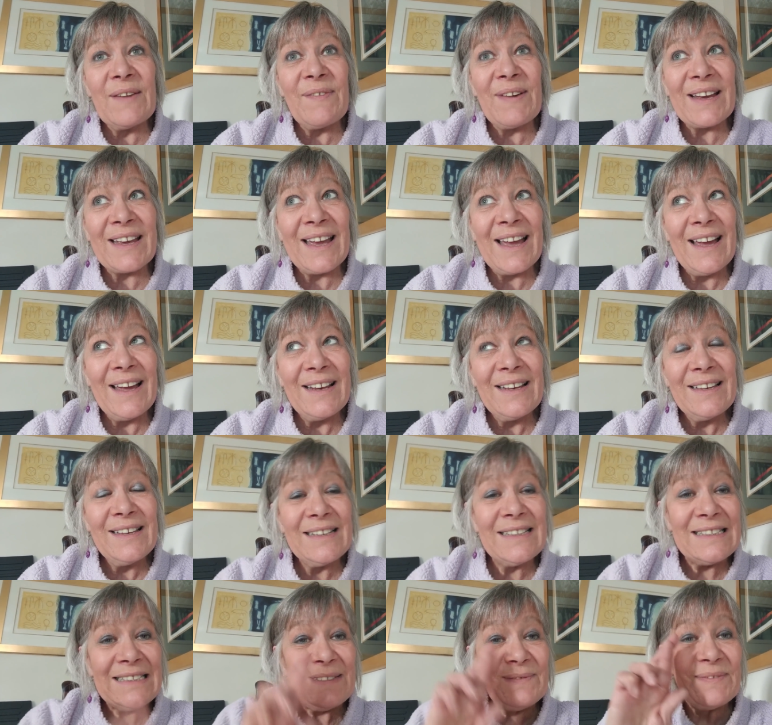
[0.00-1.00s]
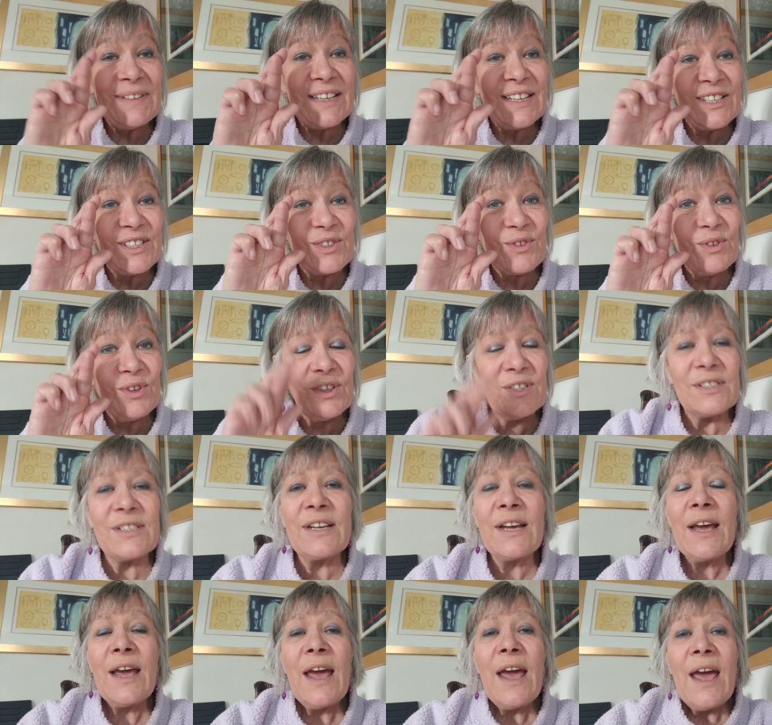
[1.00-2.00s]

if I can, fingers crossed.